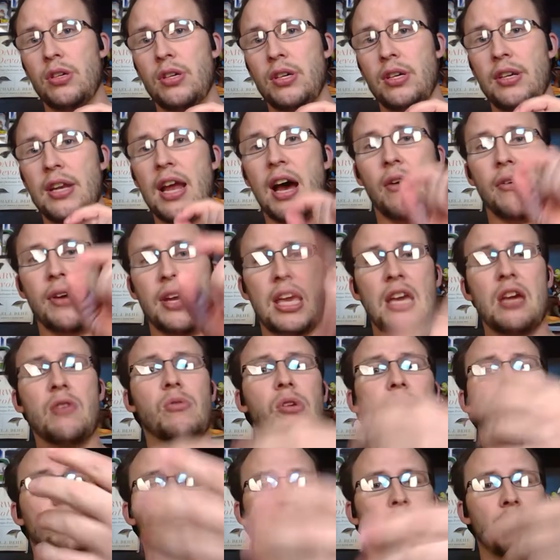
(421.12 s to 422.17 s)
Now, he
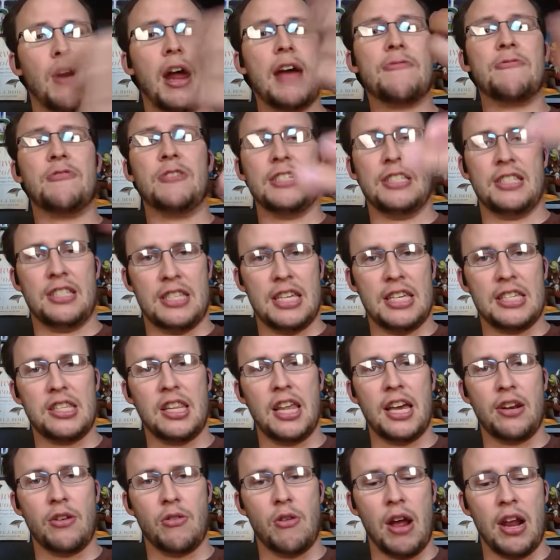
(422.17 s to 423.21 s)
will reference this
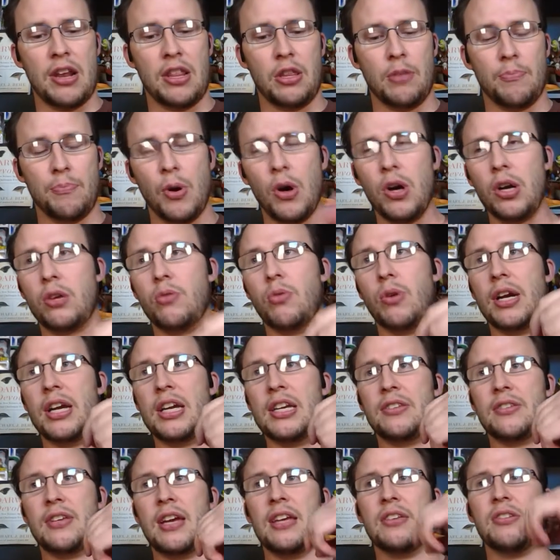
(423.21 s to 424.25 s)
later on in the book where he
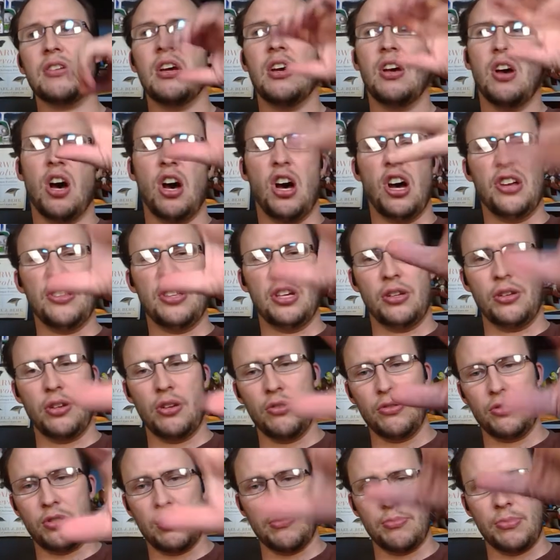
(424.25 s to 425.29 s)
says, oh, they'll
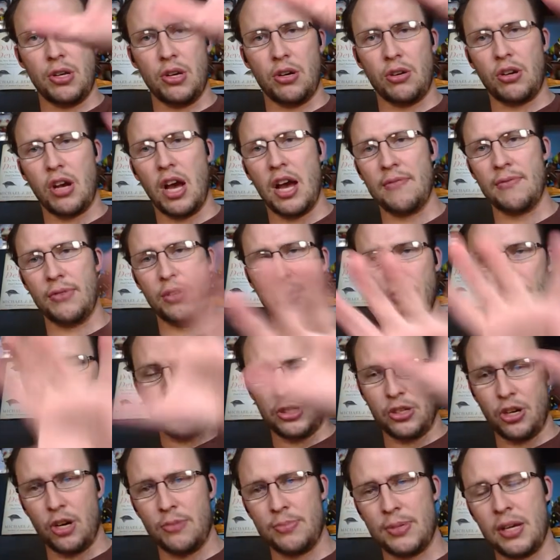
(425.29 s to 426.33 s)
use some, convoluted
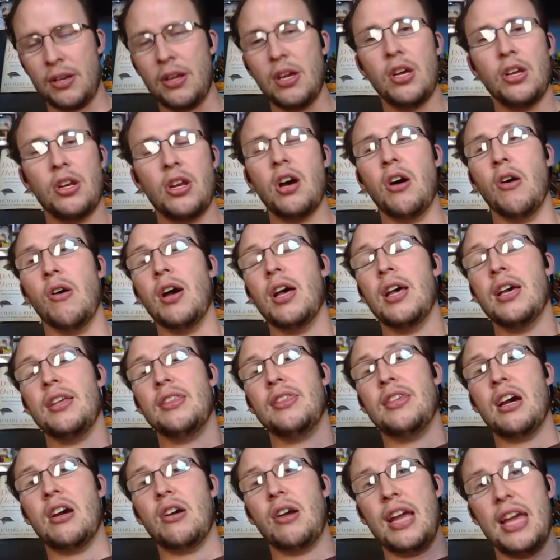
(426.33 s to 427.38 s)
terms here. No,
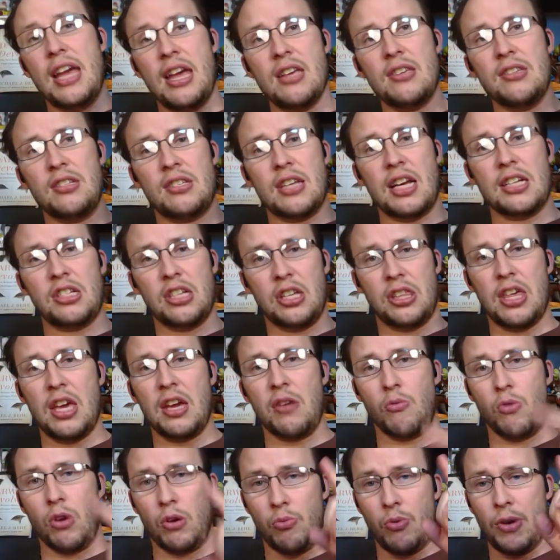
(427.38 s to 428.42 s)
there is such a thing
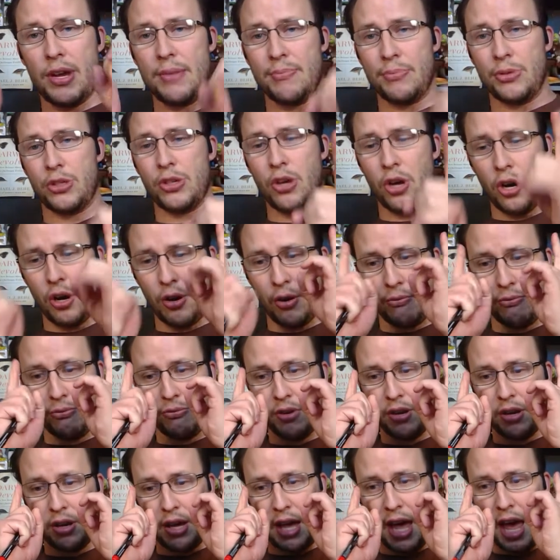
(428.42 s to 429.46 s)
where we observe
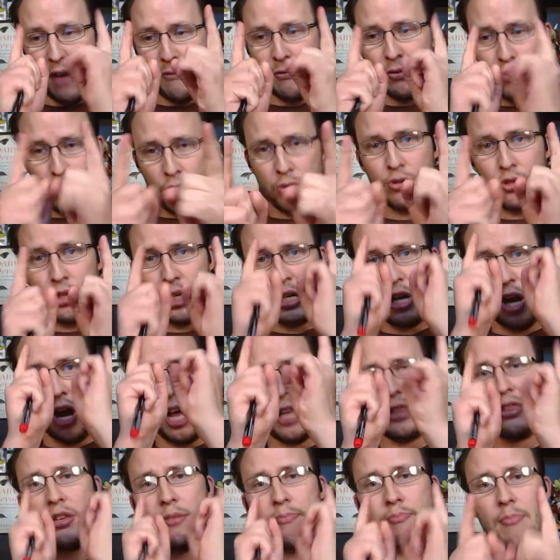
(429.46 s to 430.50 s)
evolution
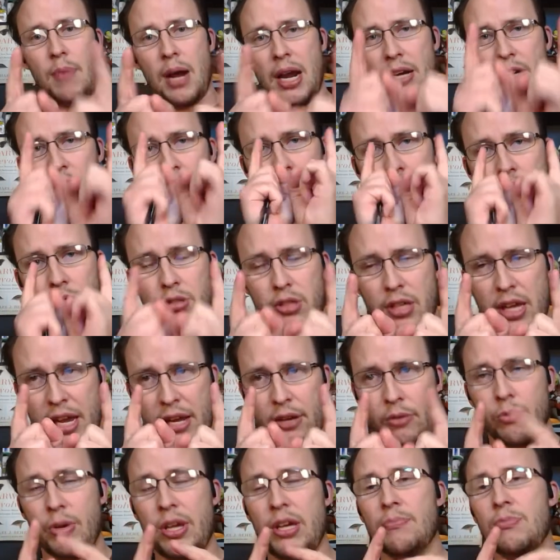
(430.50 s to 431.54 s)
on the micro scale.
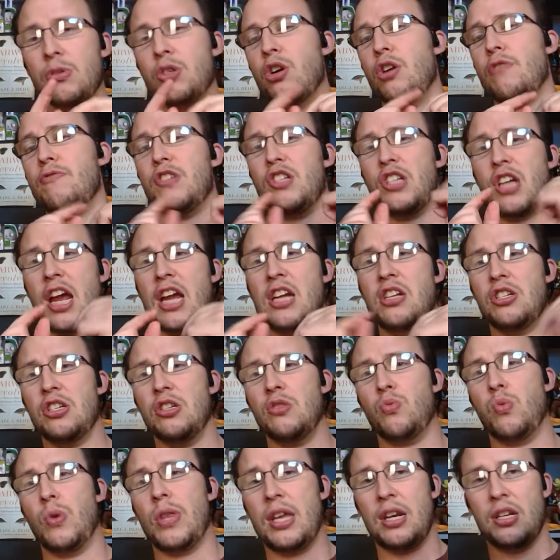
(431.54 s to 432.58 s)
We observe changes
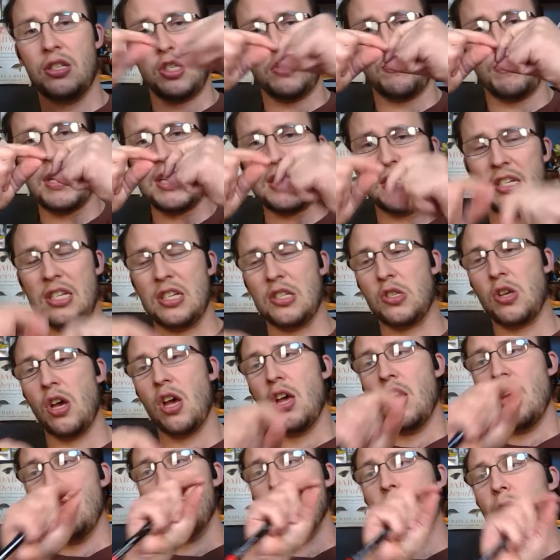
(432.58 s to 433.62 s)
within a species,
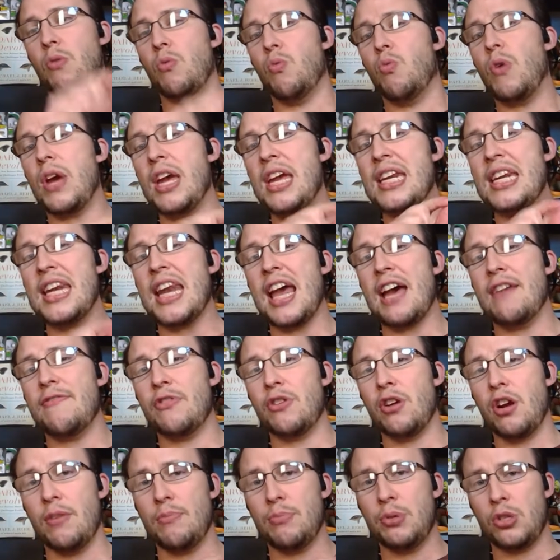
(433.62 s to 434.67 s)
but we
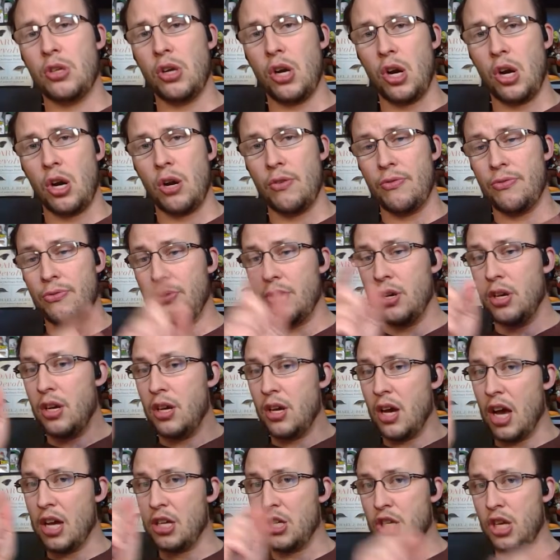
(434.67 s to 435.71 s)
never observe
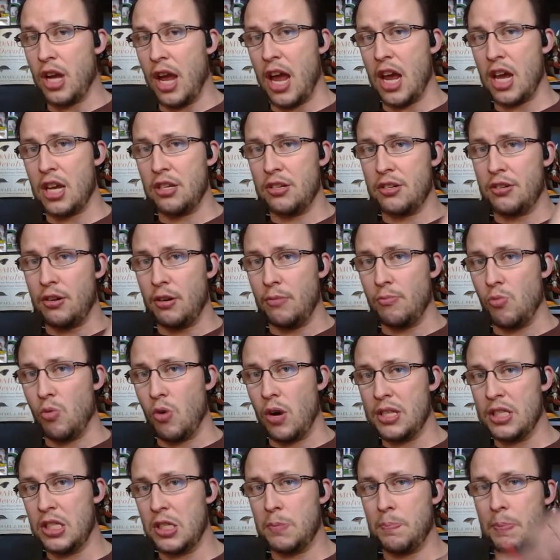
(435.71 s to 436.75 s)
a change from
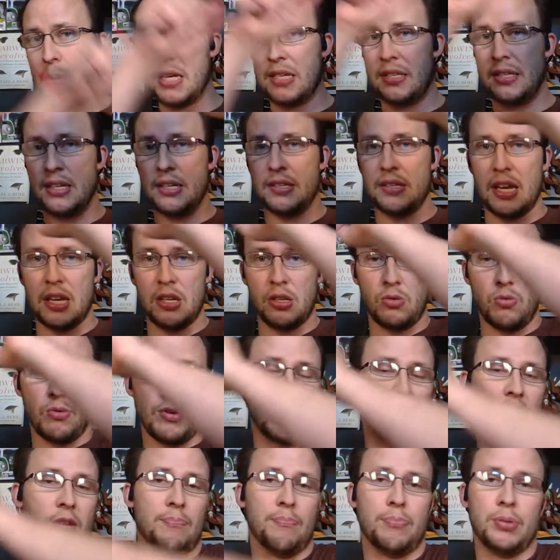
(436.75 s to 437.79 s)
one species into a
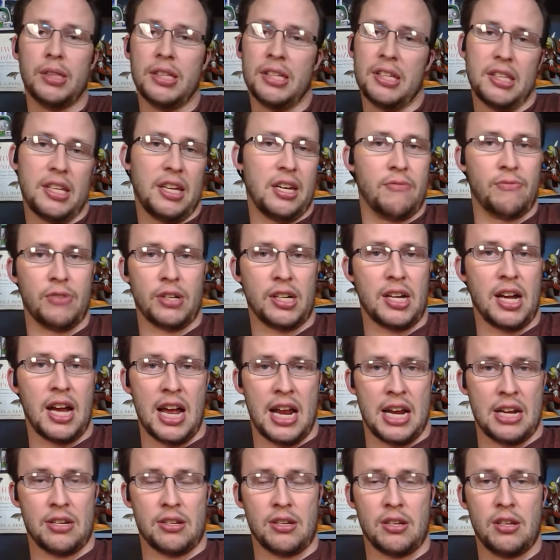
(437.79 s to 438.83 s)
completely different
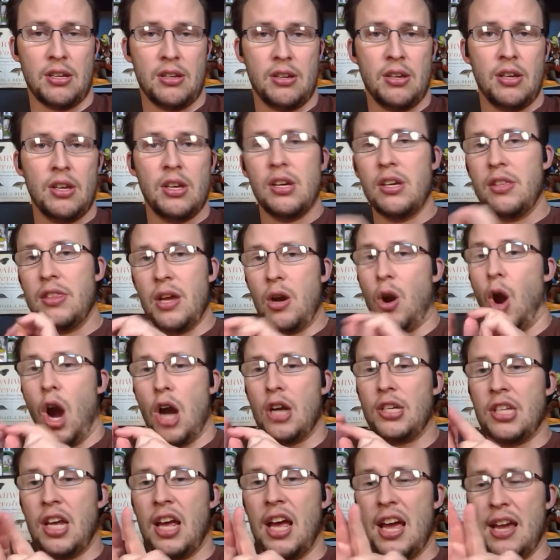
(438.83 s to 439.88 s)
kind. There are
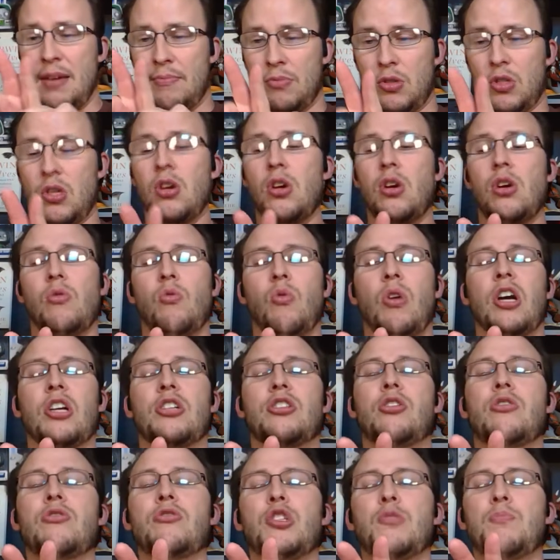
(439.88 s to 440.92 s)
times where
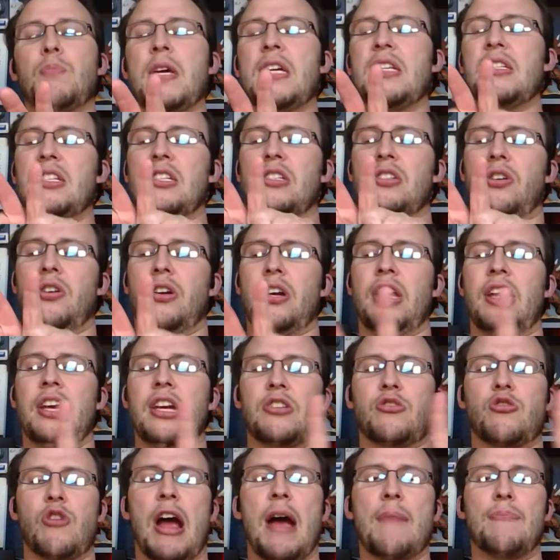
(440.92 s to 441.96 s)
two species are going to get
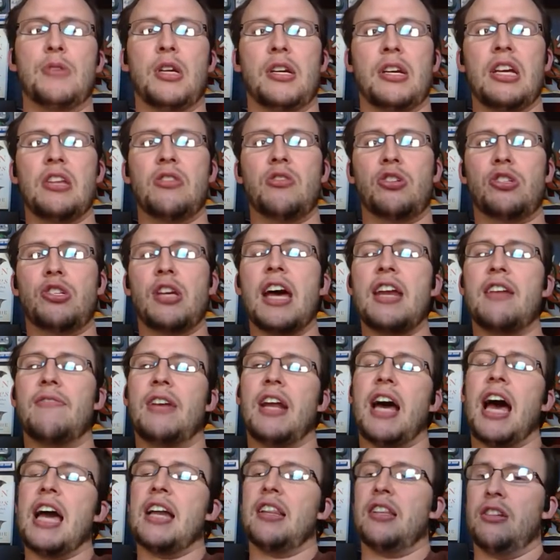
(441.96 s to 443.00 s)
trapped on either side of an
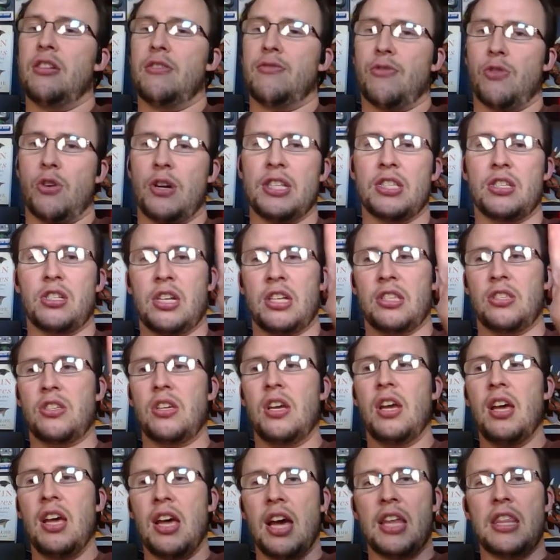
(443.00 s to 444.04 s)
island, for instance,
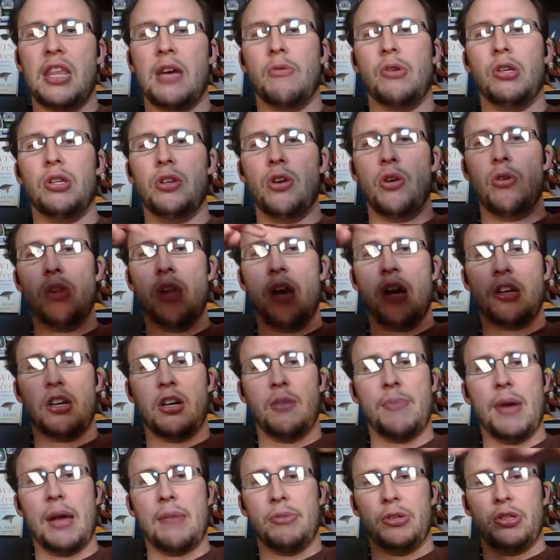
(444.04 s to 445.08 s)
and they will no longer
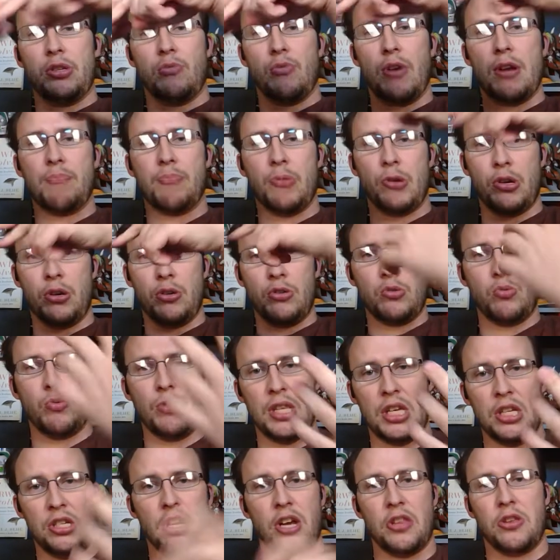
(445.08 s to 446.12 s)
be able to reproduce with
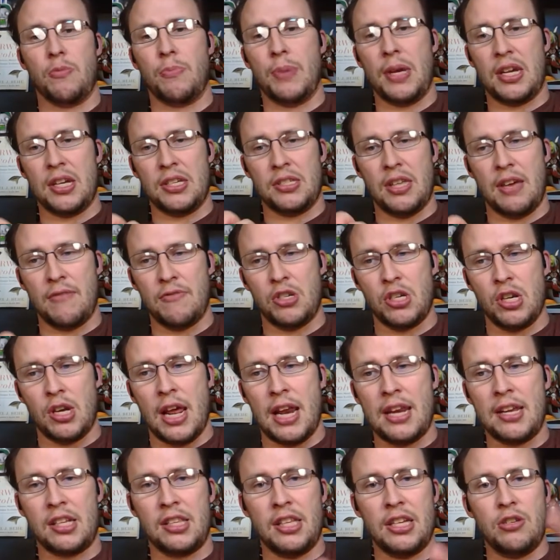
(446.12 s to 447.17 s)
each other because they've
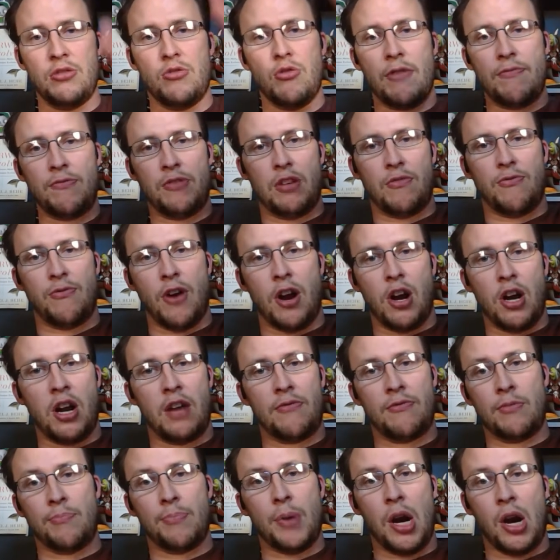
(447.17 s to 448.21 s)
genetically drifted far enough
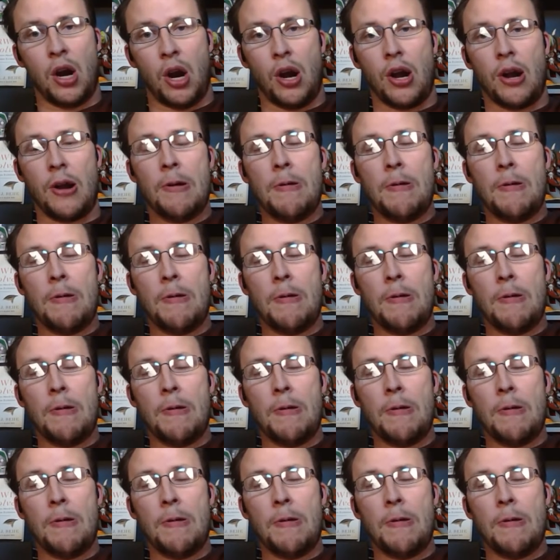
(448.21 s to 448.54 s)
apart.